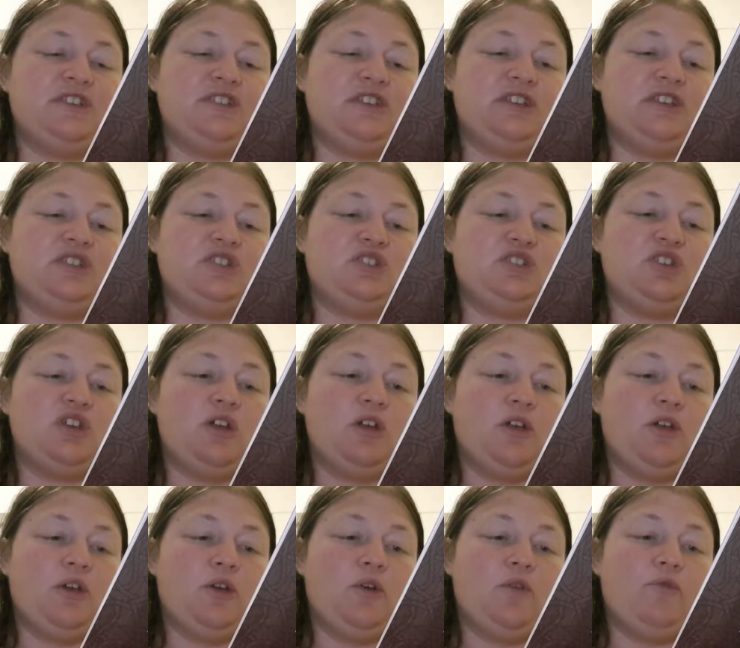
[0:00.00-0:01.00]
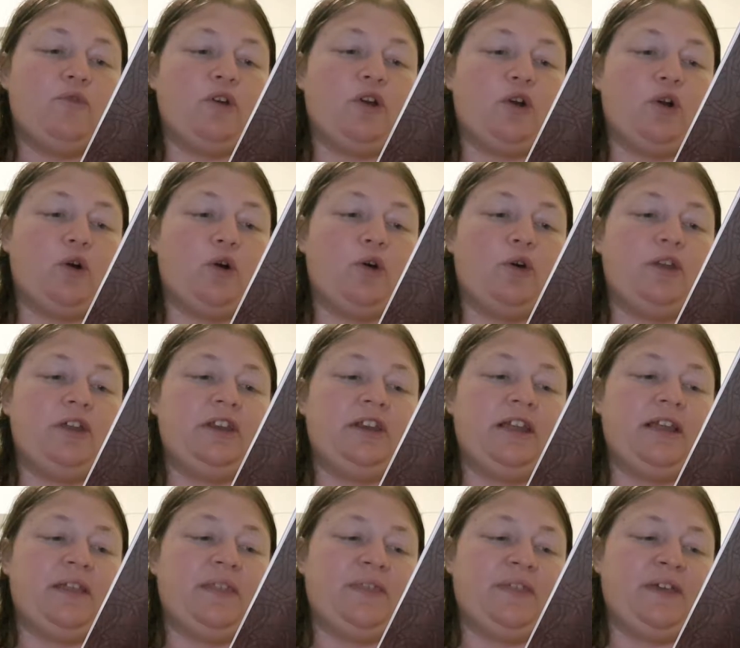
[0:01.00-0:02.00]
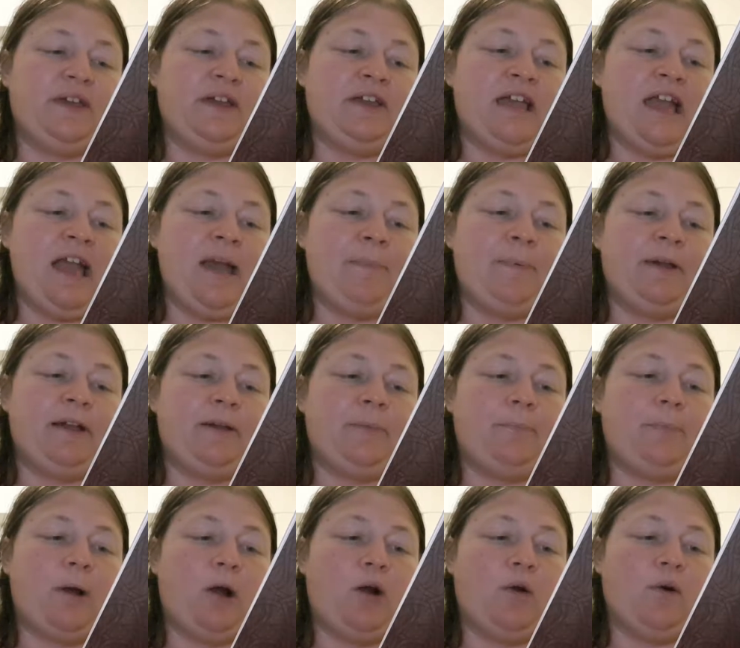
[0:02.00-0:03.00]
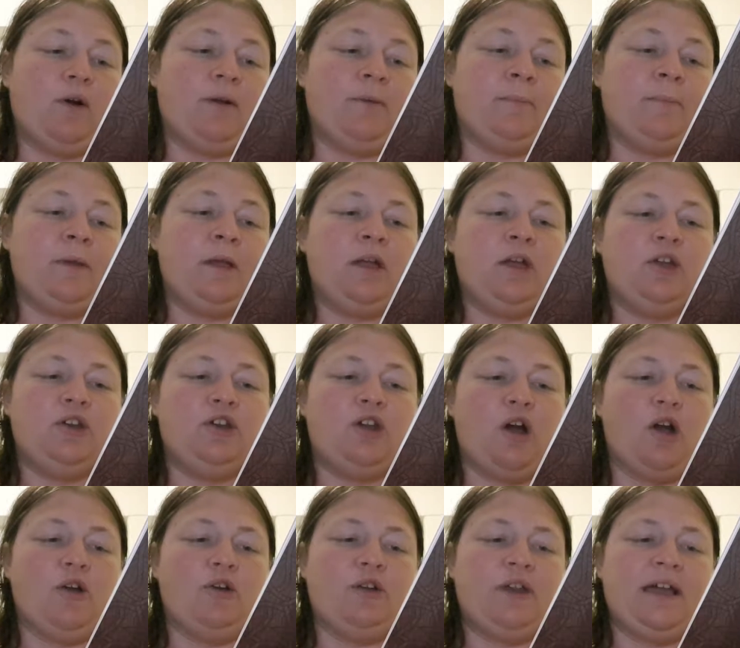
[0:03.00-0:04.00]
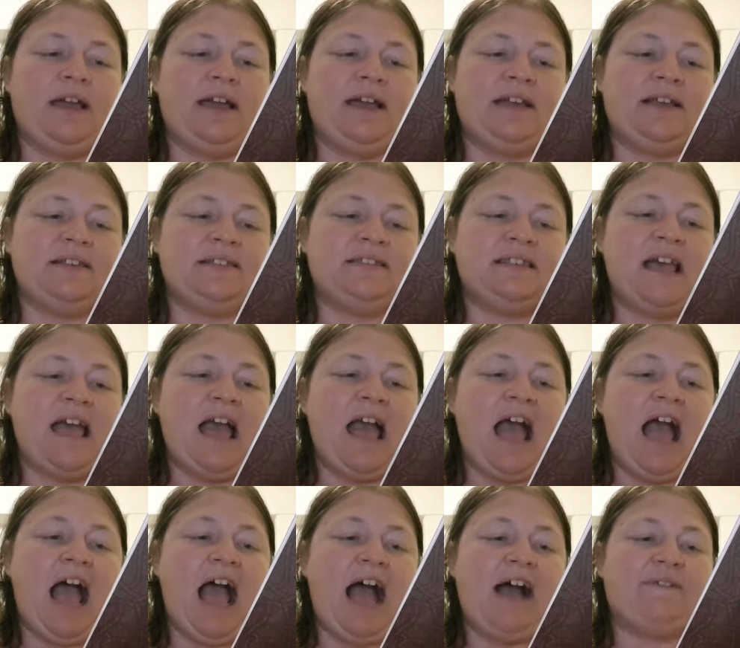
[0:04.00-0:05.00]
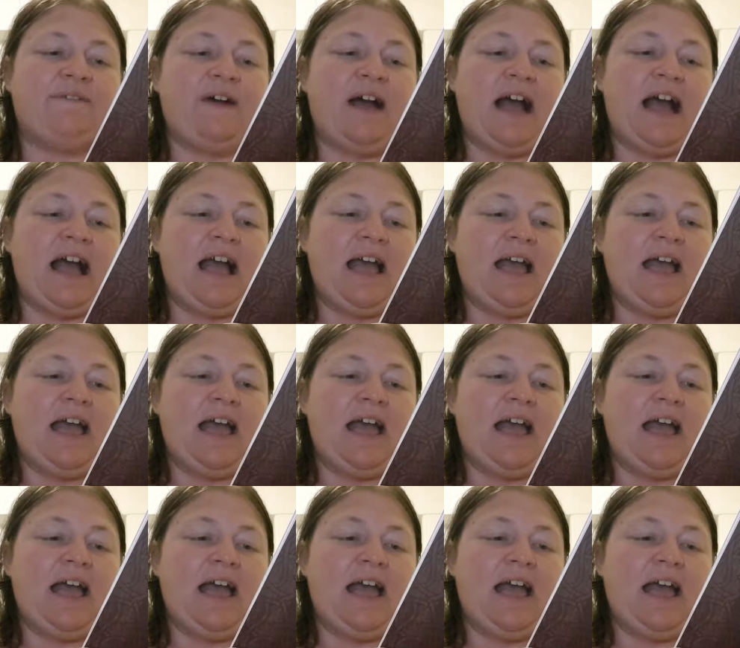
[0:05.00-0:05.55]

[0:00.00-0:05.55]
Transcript: is recorded in the epic poem known as Havamal,